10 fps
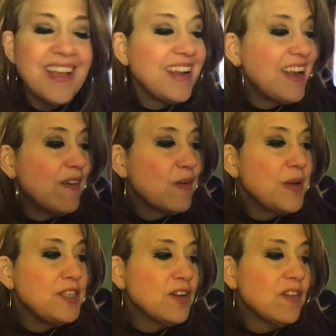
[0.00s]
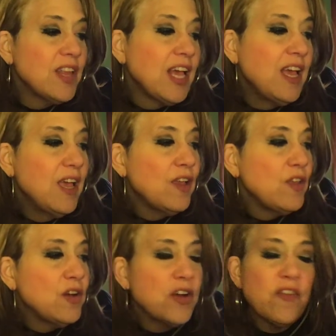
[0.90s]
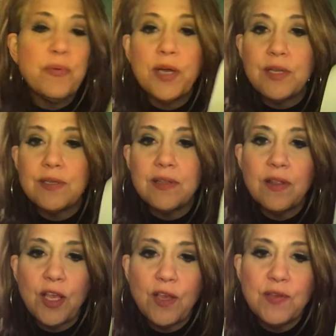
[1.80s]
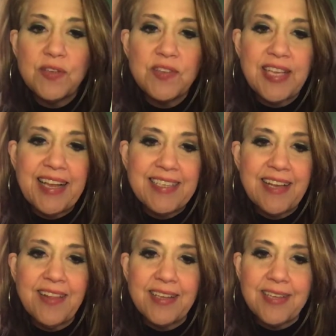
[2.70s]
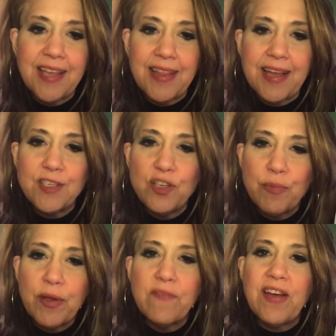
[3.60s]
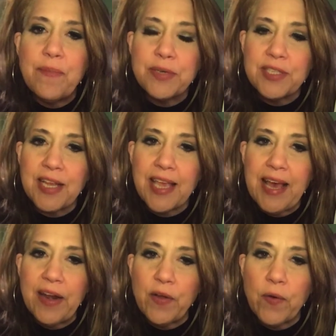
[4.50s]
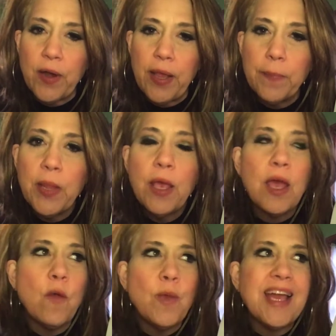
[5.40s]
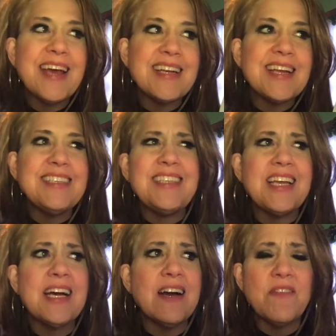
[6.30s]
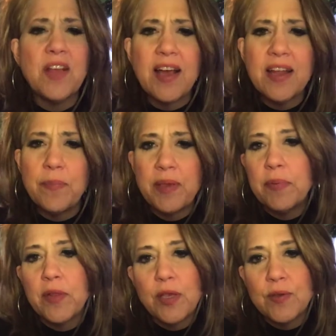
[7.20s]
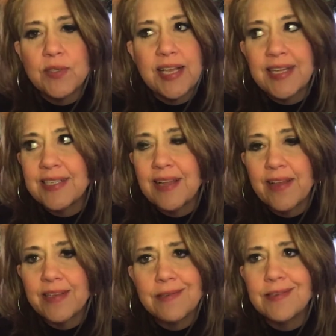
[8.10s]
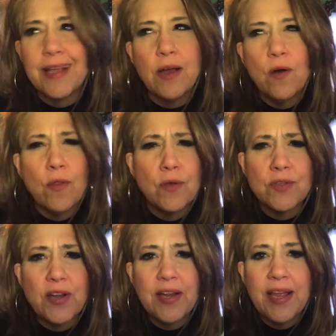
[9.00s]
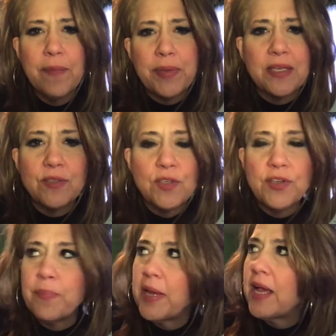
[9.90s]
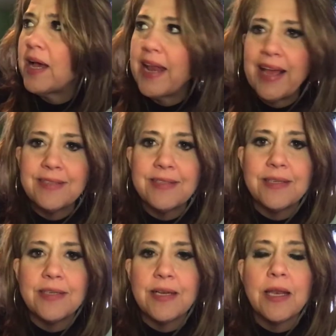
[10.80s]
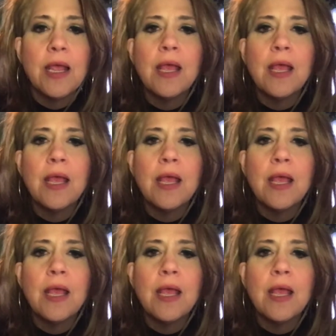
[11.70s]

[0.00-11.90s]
Now, originally, you could have put the use of psychedelics in that 2.5% category. And we had an idea of the kind of people that use psychedelics. It's like, oh, those are hippies tripping on acid and